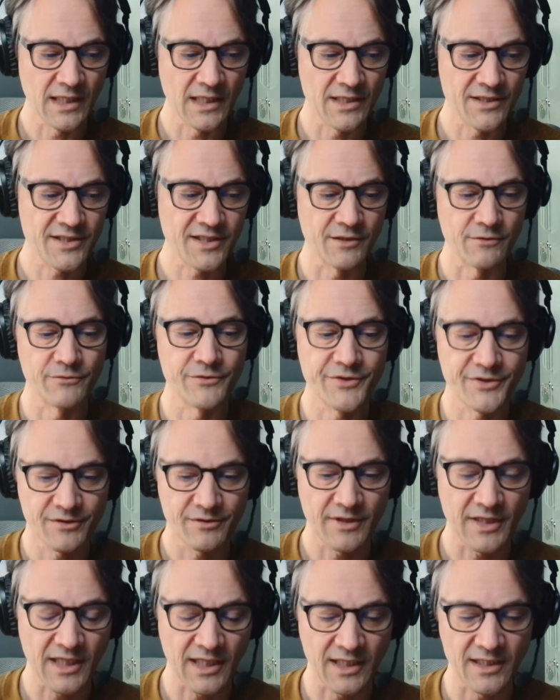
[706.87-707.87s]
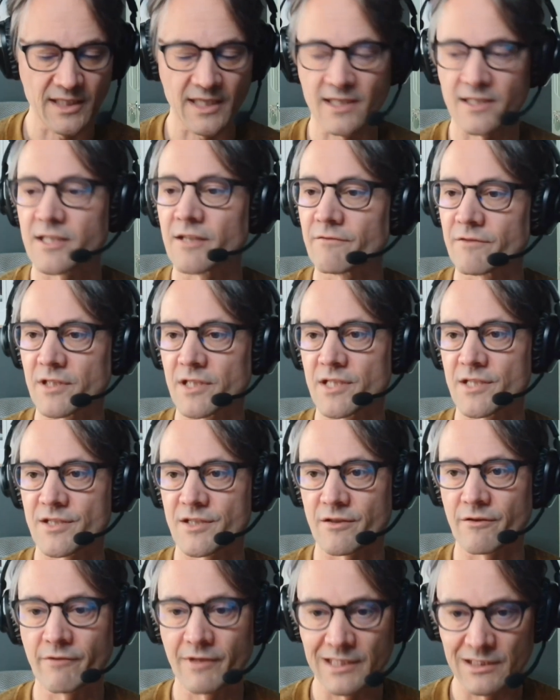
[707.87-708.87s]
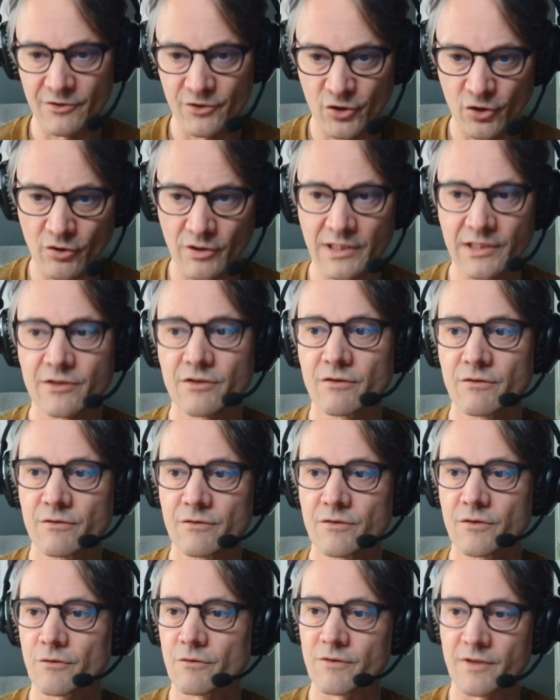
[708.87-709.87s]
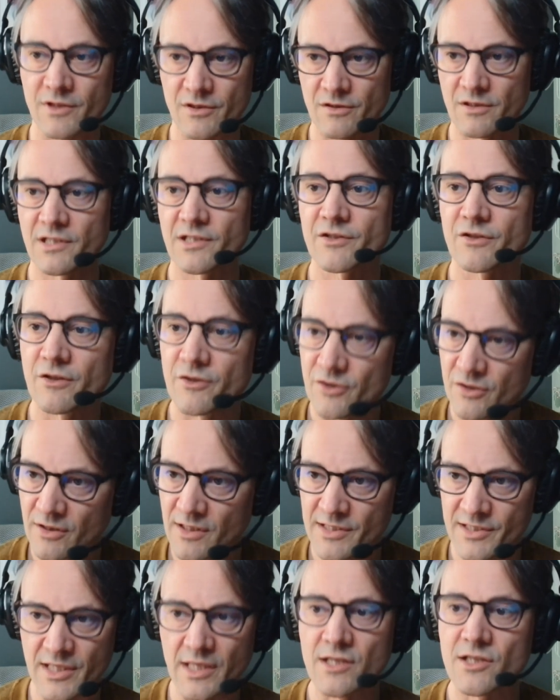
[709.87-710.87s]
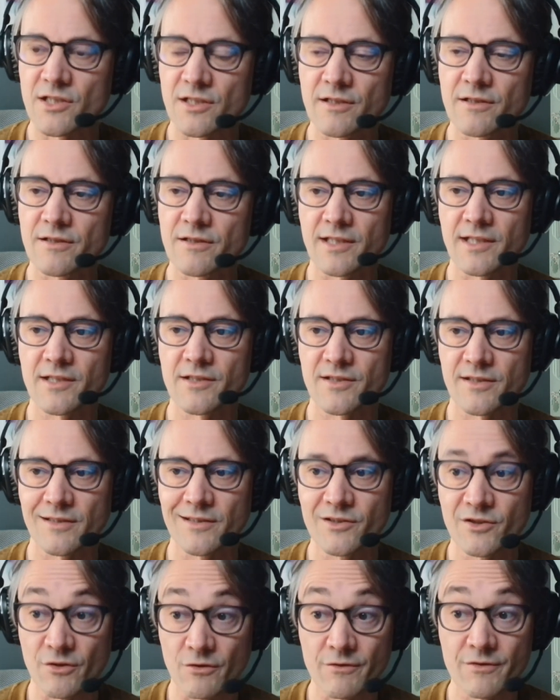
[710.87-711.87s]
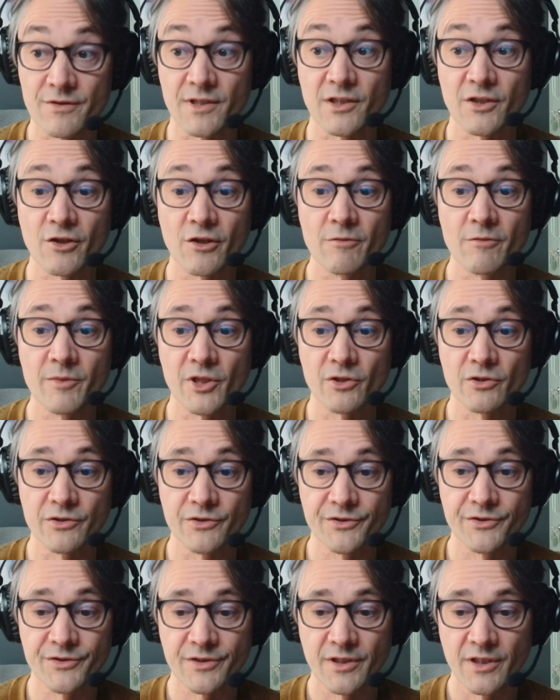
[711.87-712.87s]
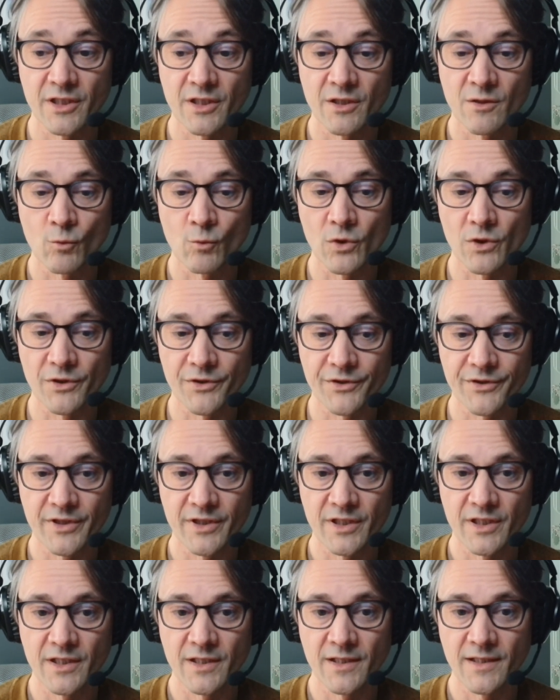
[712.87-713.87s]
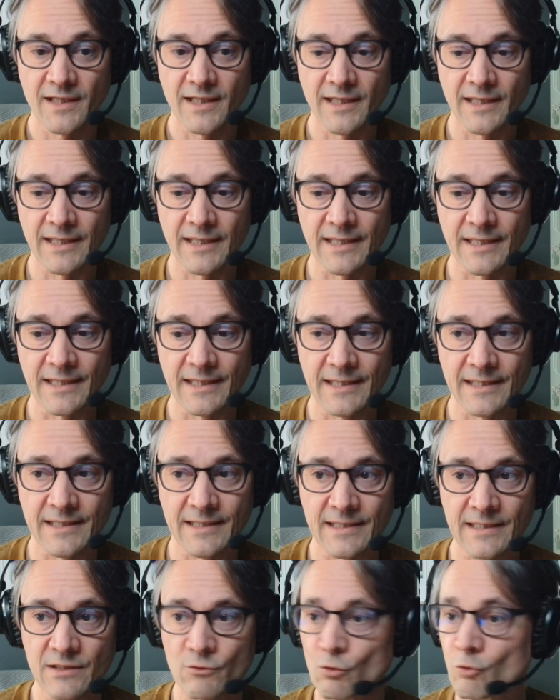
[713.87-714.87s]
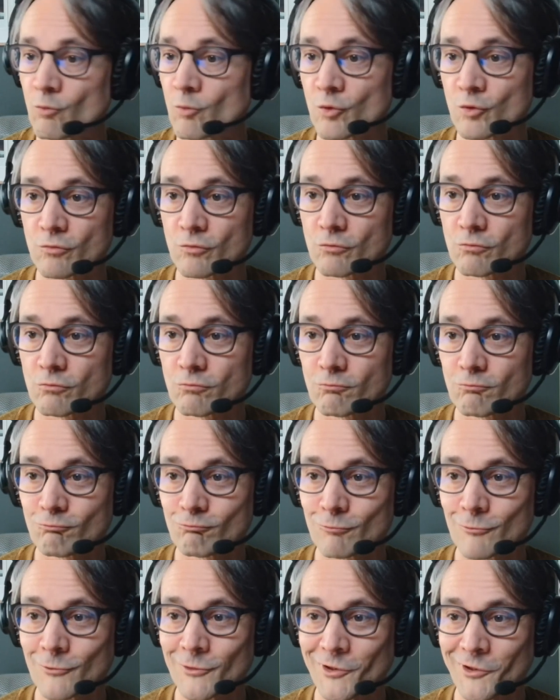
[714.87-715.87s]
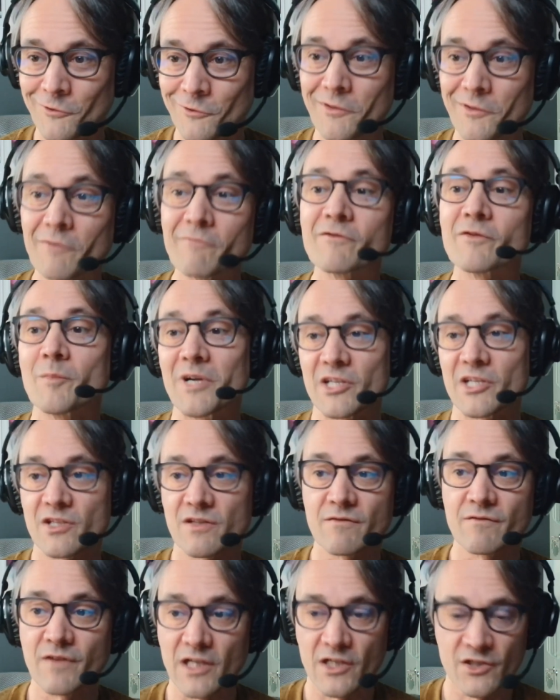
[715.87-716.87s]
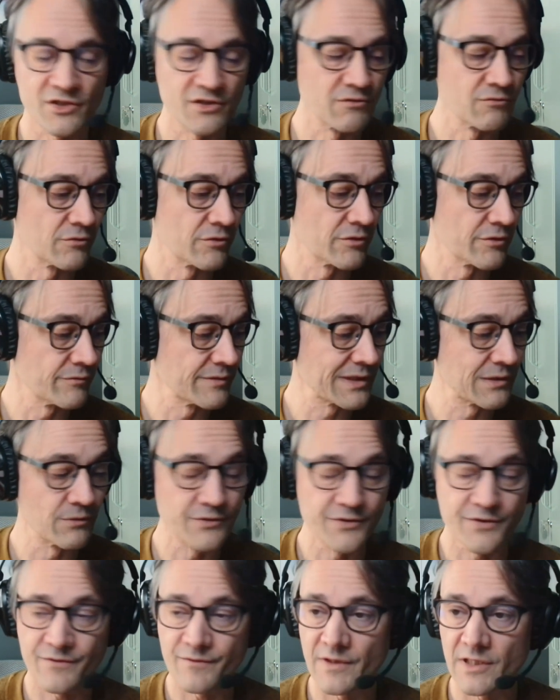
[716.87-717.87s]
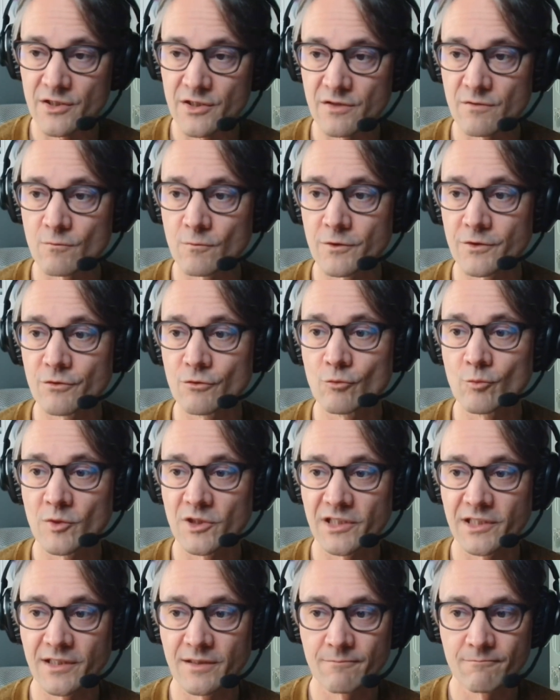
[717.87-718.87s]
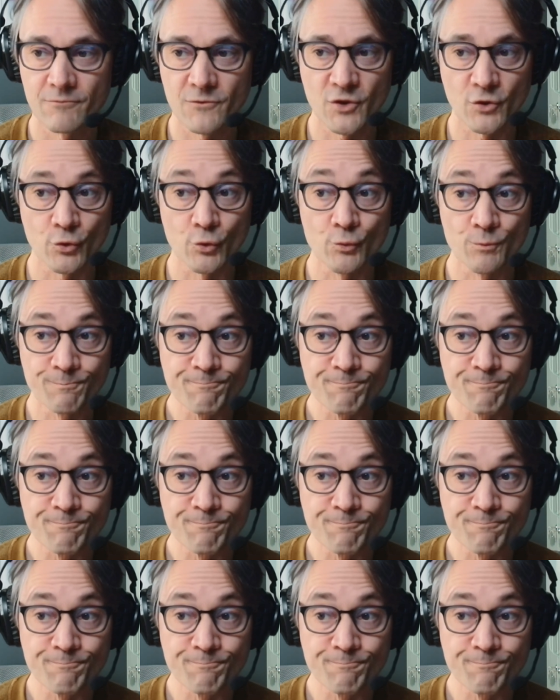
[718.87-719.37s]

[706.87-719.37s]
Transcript: skills and activities around trying to do things like socialization and things that I do think go beyond what a normal, an information function or a records function would normally do.